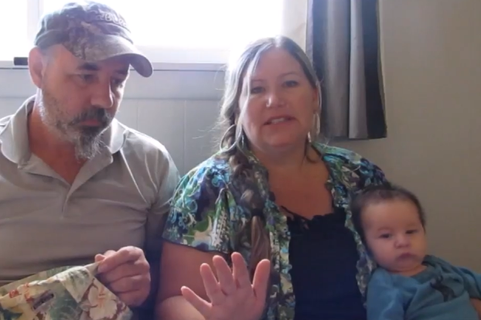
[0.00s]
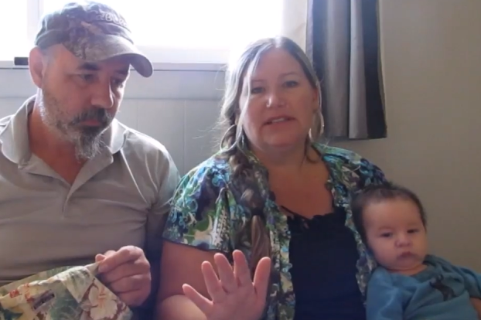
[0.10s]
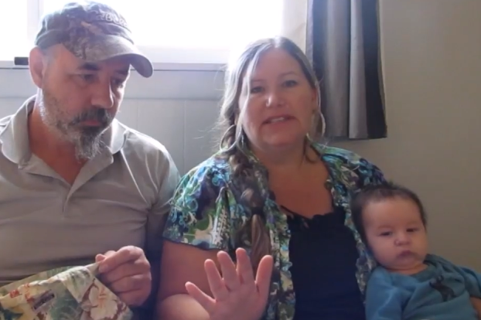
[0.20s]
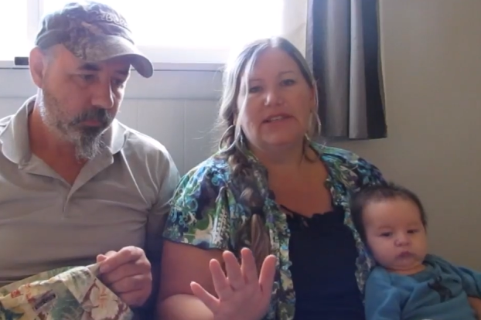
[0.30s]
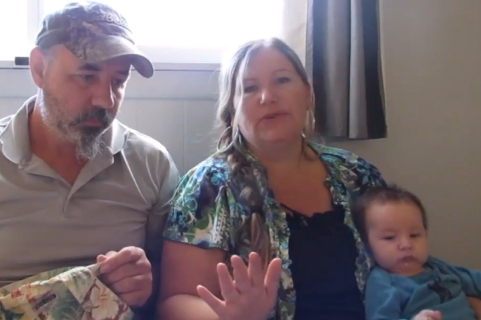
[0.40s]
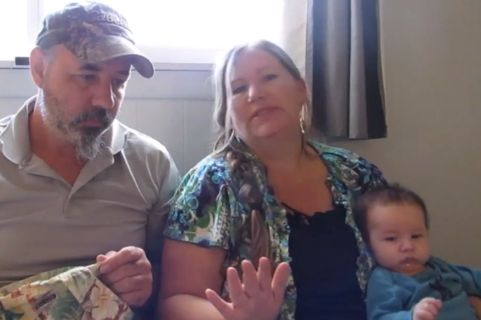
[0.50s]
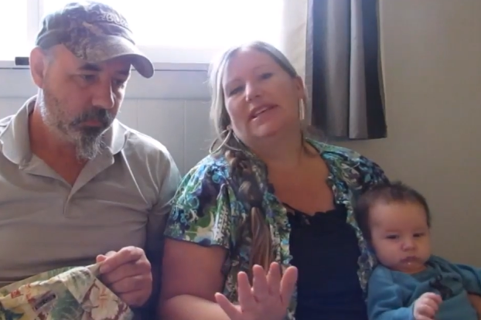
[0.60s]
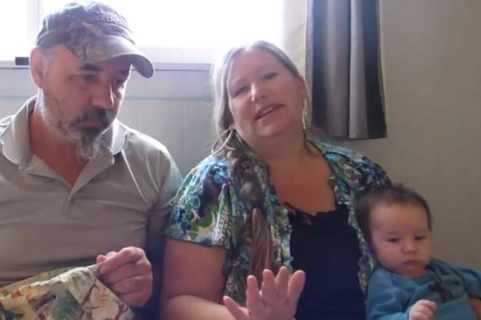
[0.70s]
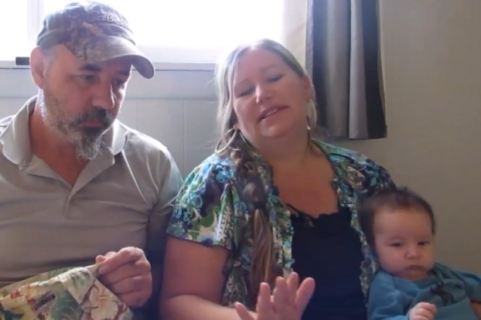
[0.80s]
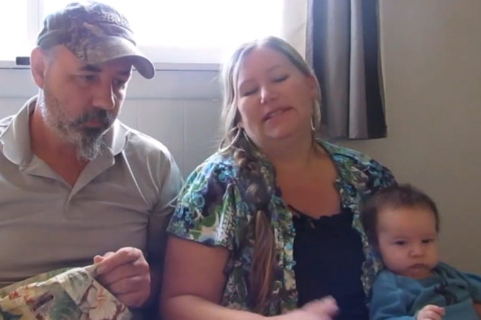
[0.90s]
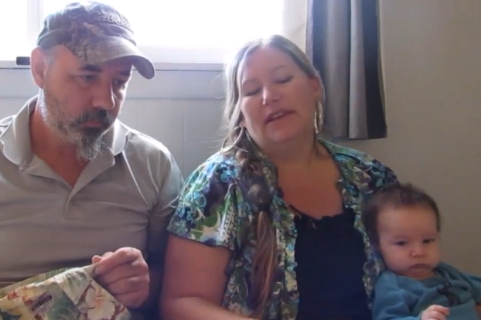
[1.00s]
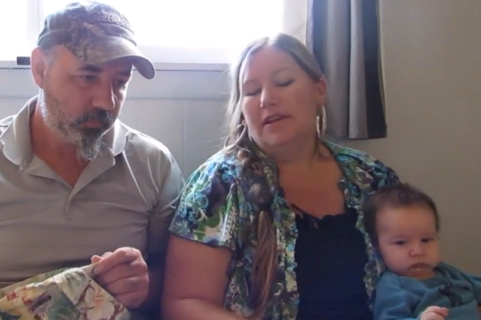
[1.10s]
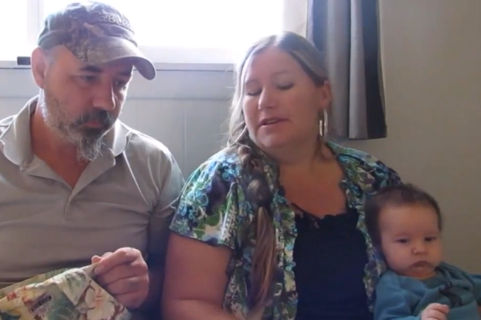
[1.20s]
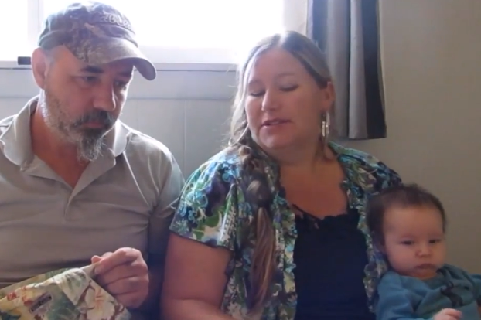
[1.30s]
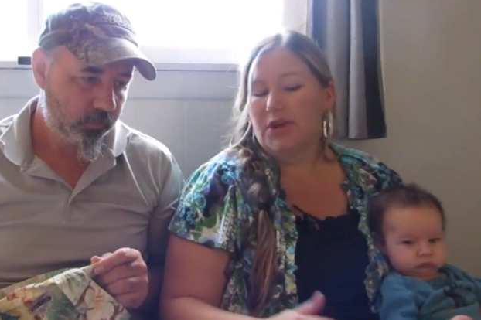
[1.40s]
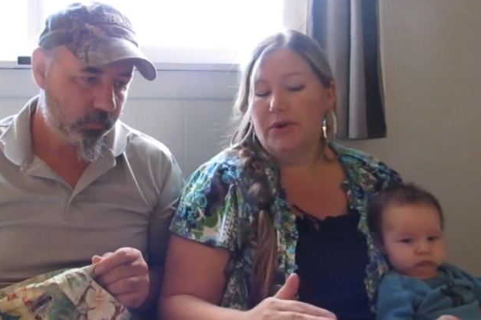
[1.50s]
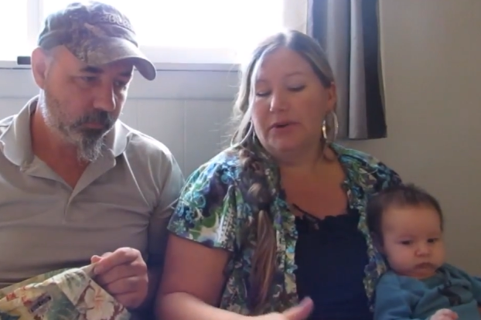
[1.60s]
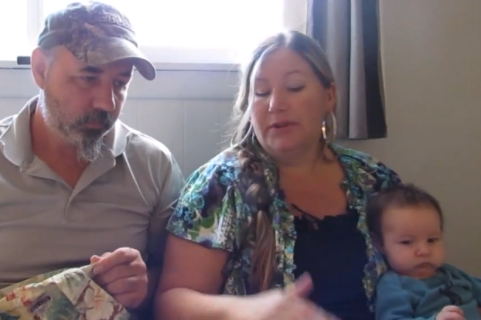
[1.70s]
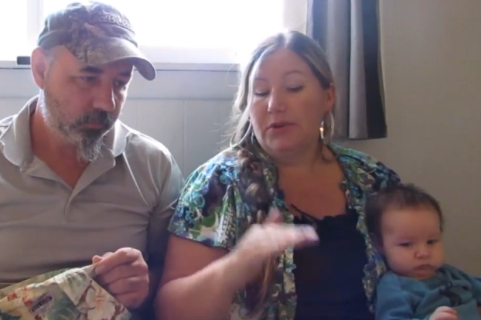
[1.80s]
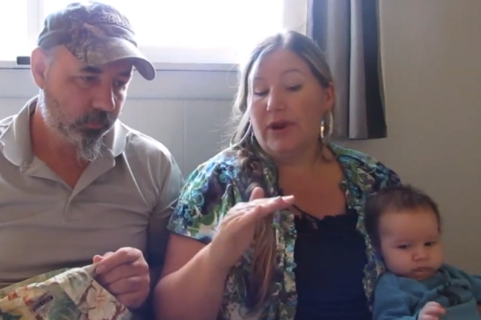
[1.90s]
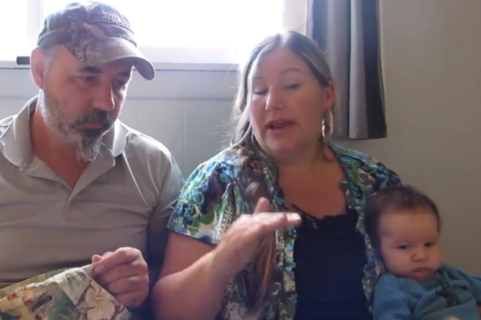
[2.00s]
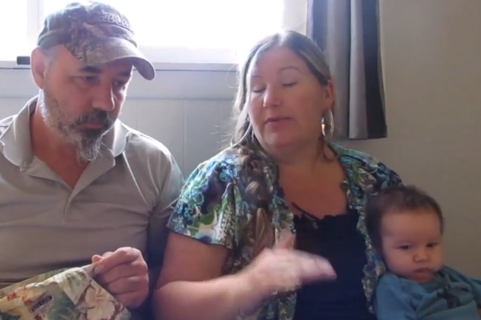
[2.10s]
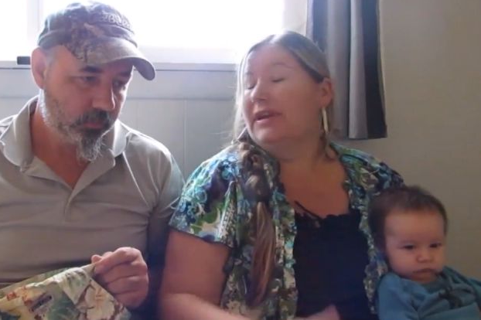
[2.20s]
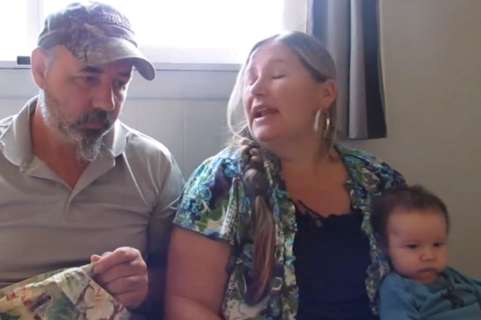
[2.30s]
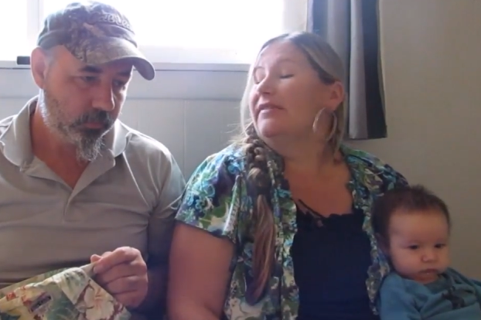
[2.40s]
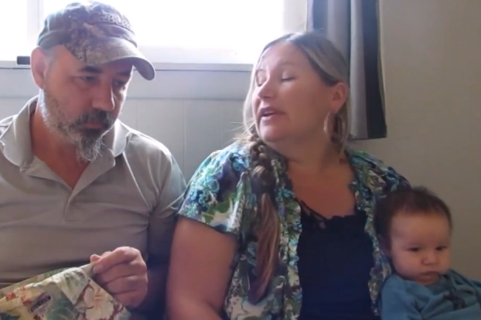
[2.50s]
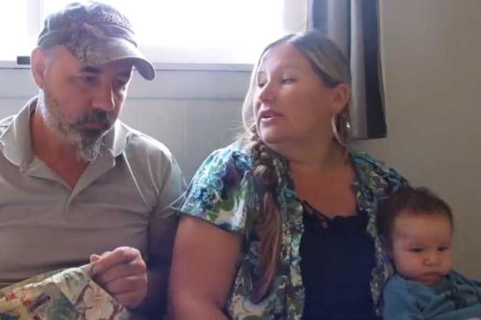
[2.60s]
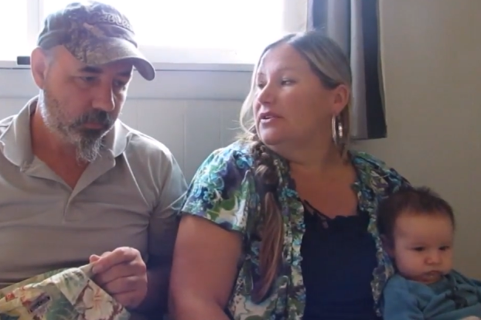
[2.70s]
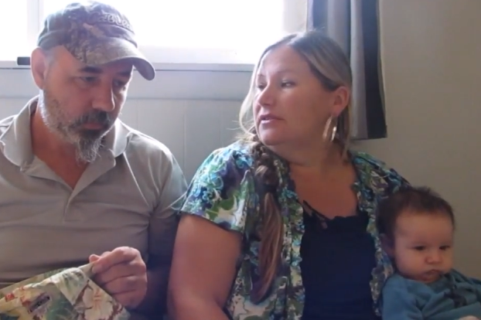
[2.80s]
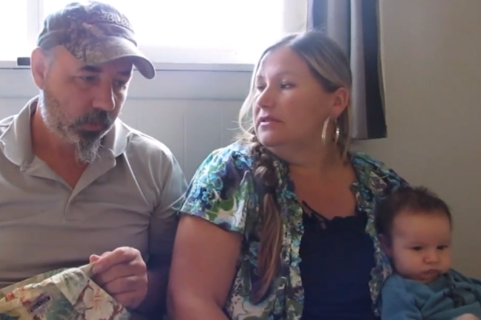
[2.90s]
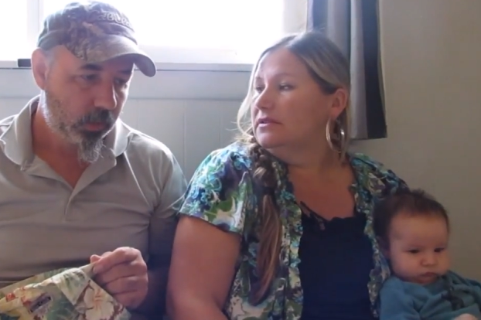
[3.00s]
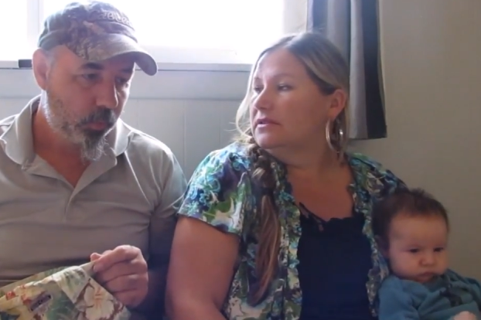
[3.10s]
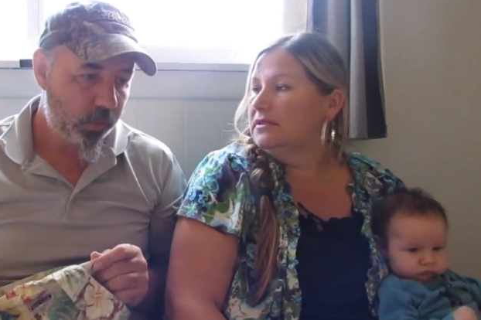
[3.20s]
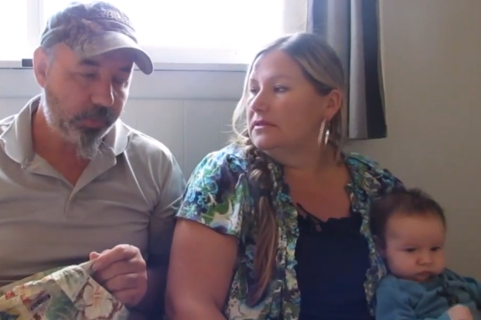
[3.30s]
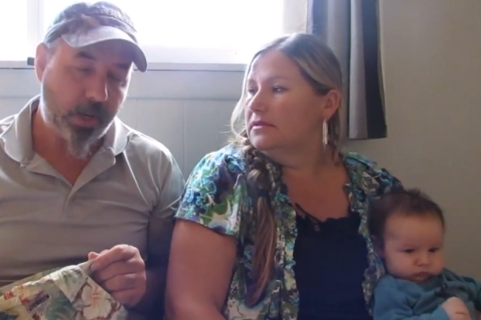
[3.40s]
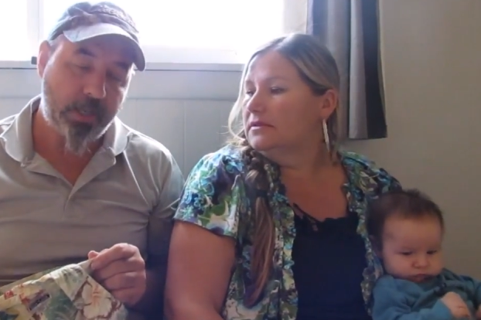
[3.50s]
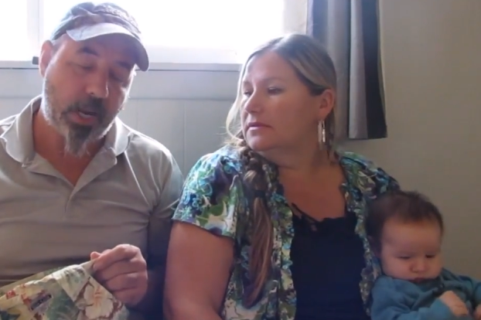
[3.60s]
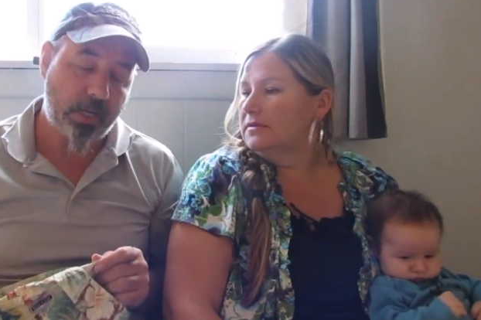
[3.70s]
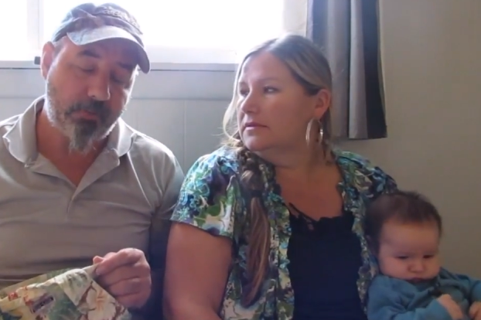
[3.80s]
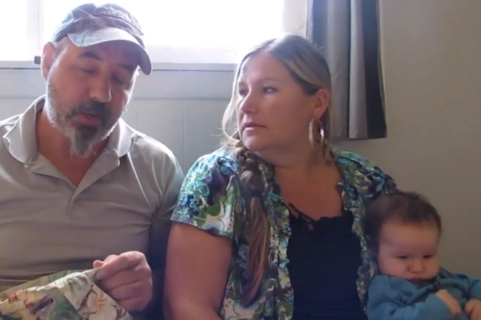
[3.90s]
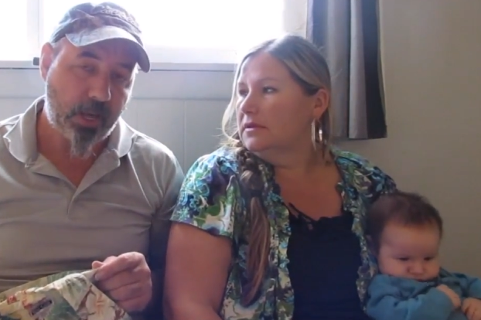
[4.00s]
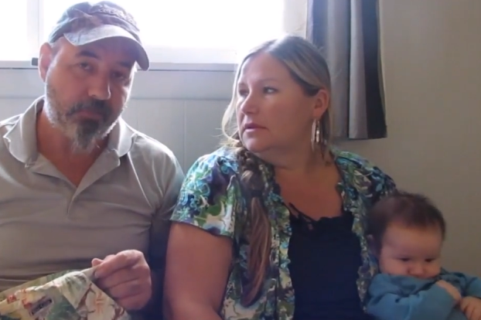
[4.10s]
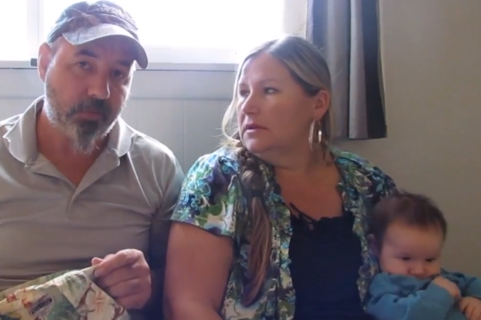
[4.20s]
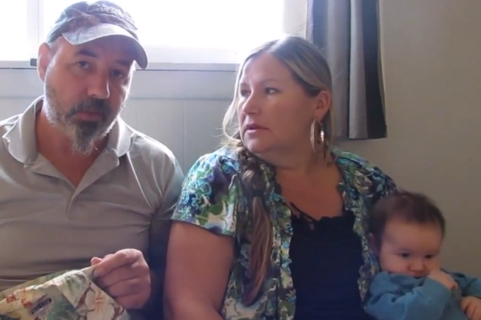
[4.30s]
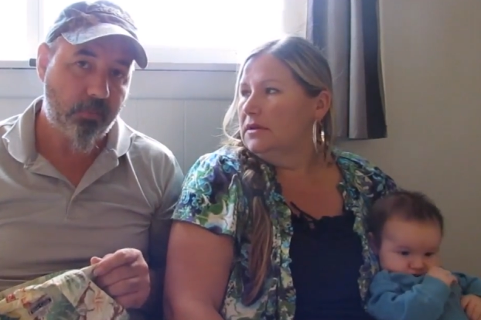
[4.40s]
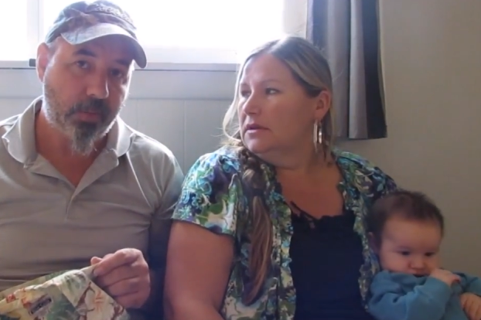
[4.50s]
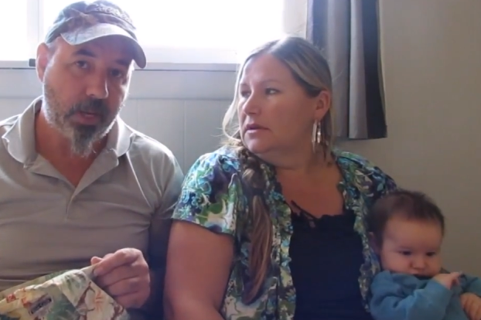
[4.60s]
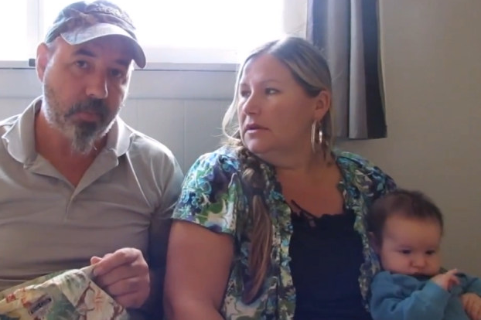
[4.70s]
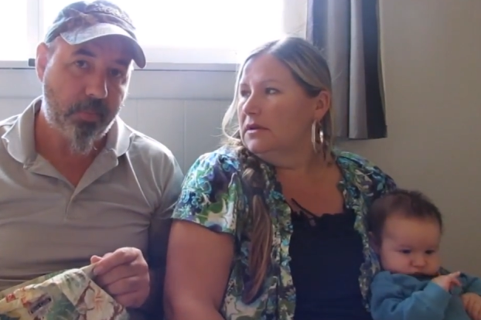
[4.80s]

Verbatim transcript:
Speaker 1: to list those things so it'll be great we can have that all
Speaker 2: we might not even have to live by a